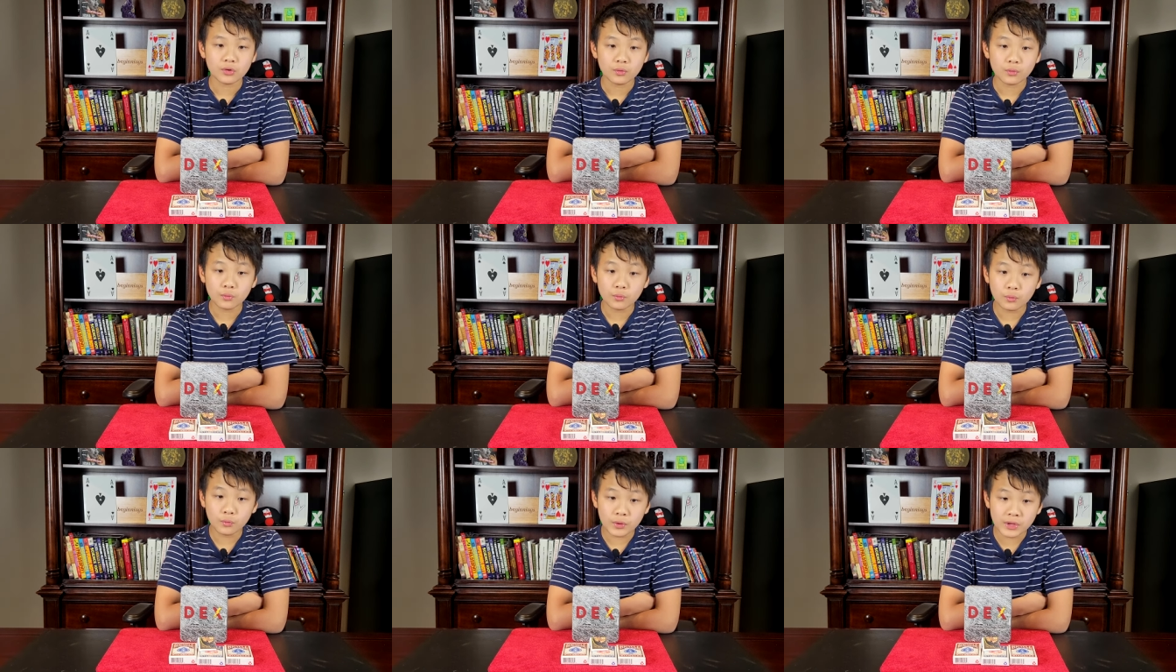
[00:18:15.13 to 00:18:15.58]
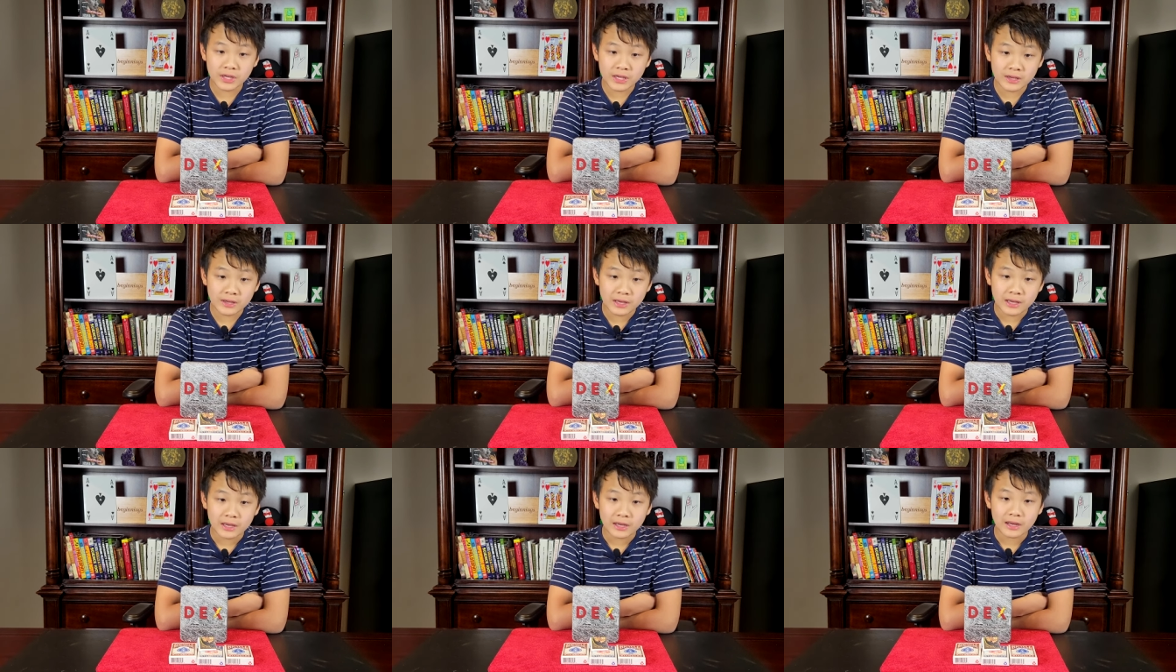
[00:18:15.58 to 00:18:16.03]

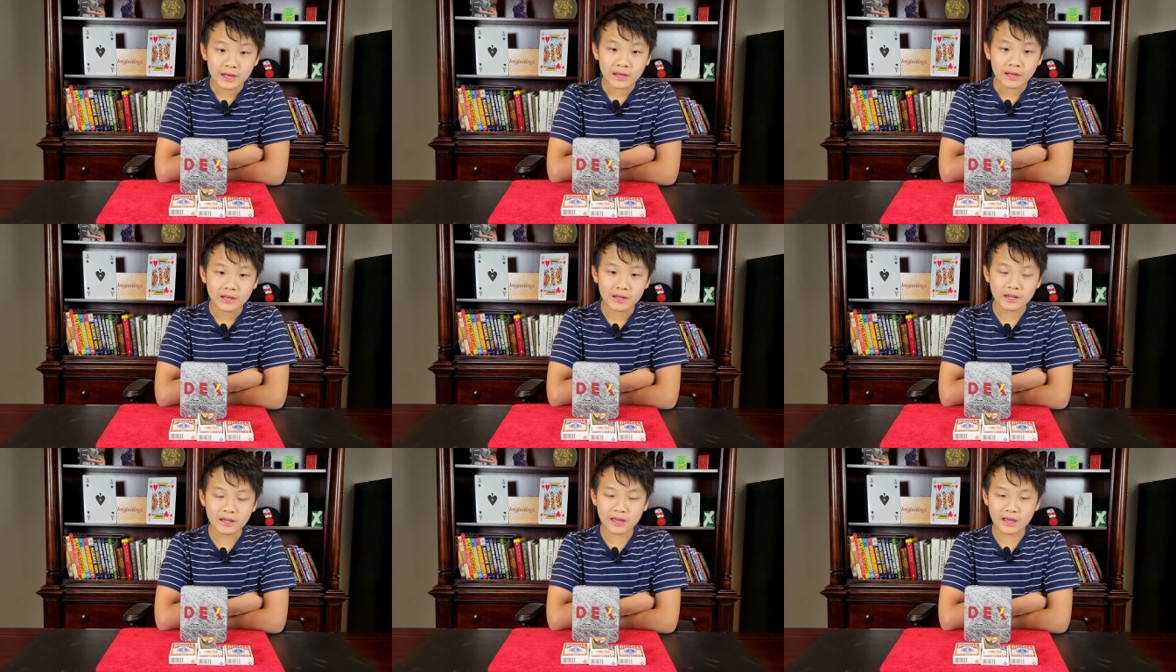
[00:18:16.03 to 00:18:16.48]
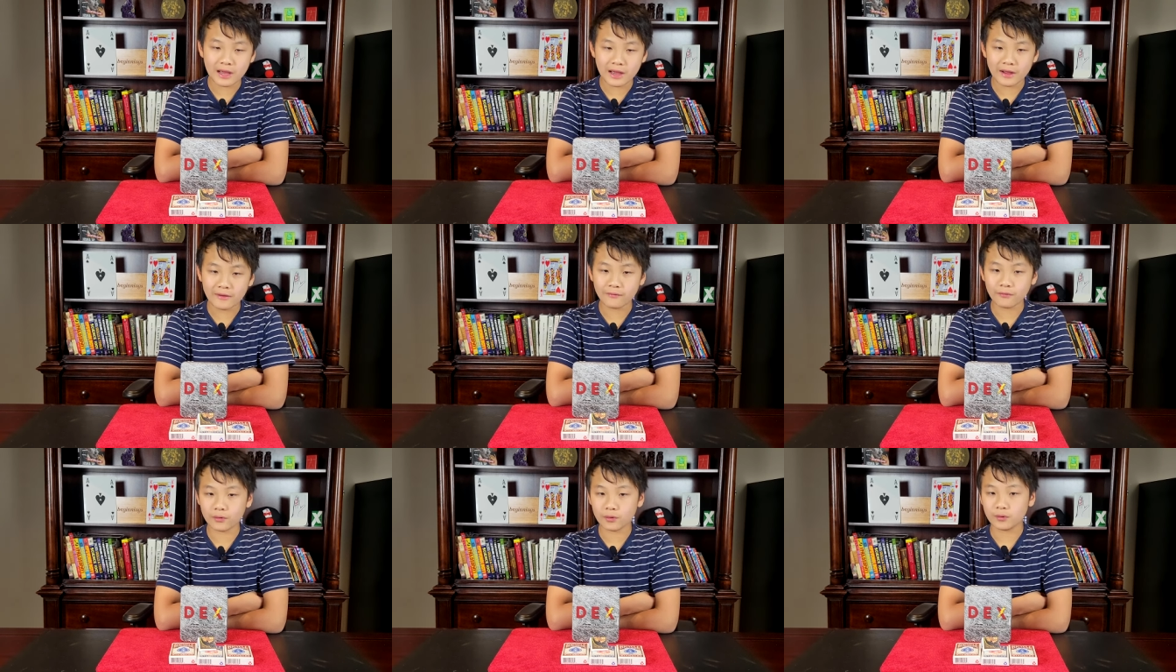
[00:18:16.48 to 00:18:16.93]
we
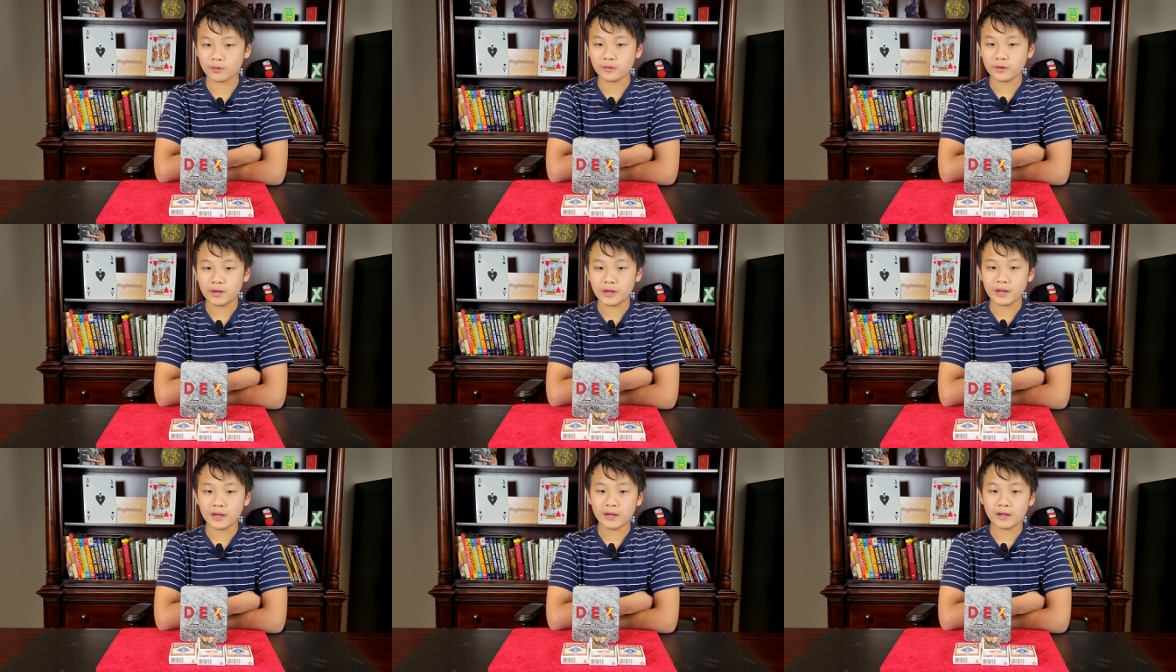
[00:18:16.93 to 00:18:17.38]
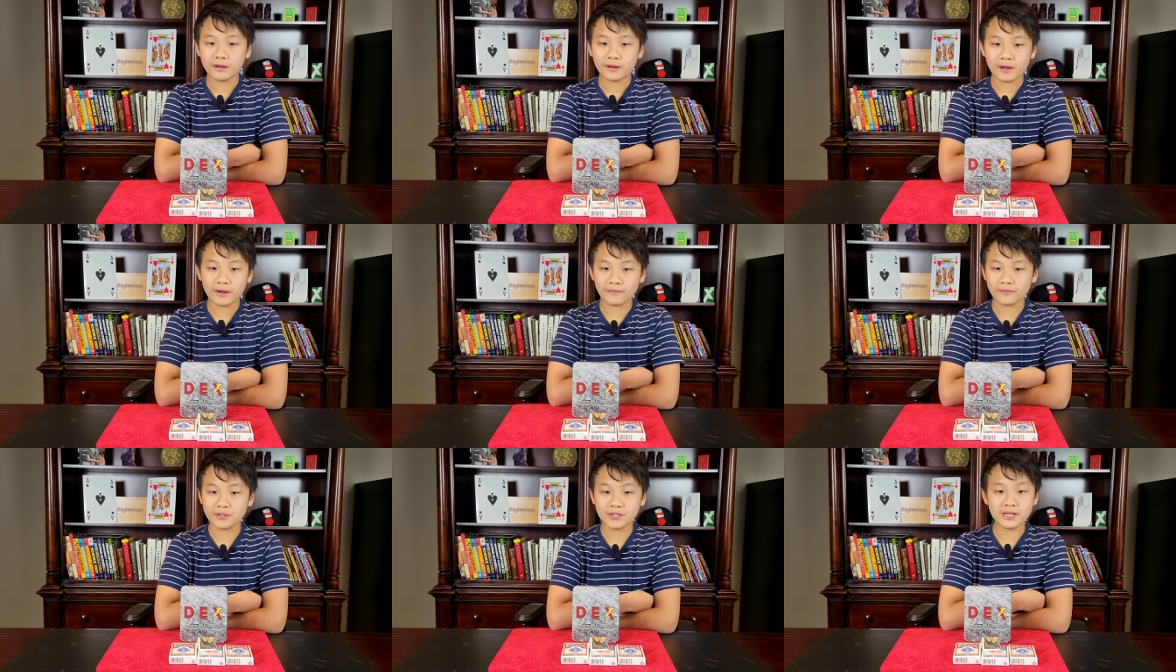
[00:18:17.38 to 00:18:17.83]
ever
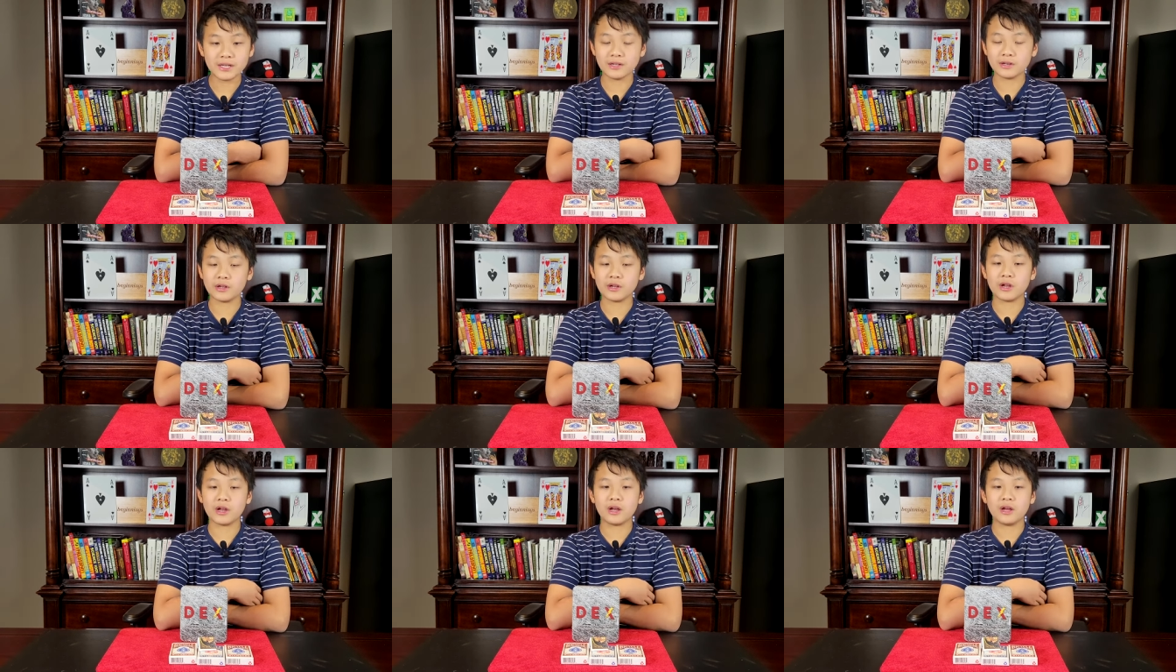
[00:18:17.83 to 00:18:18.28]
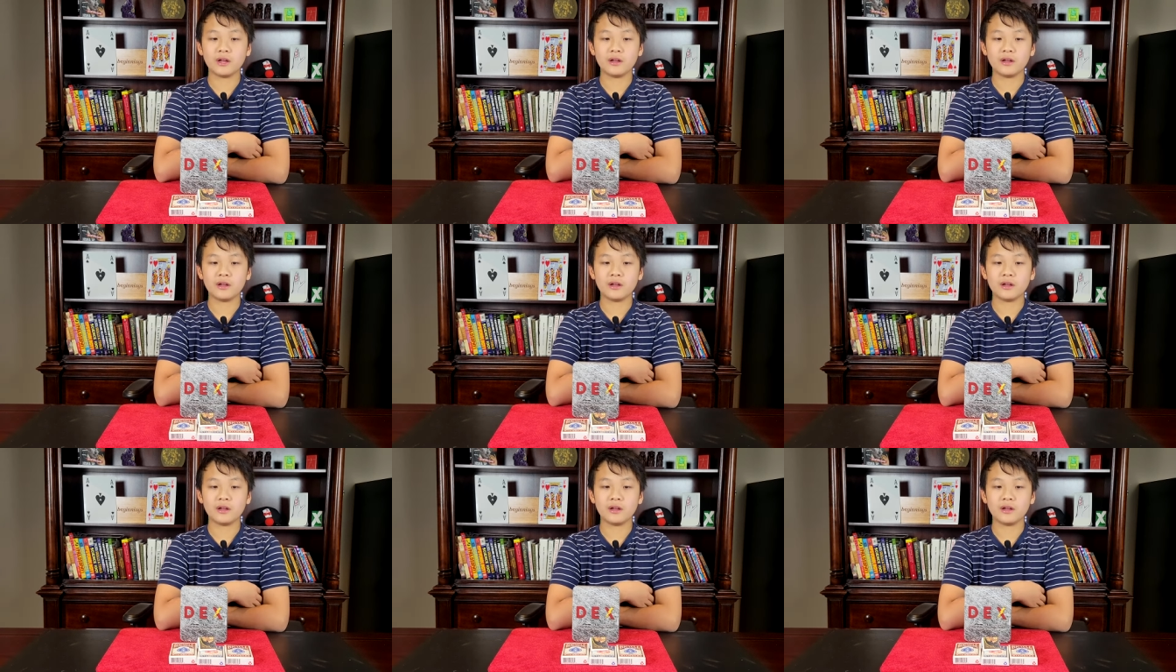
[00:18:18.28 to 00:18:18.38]
have seen.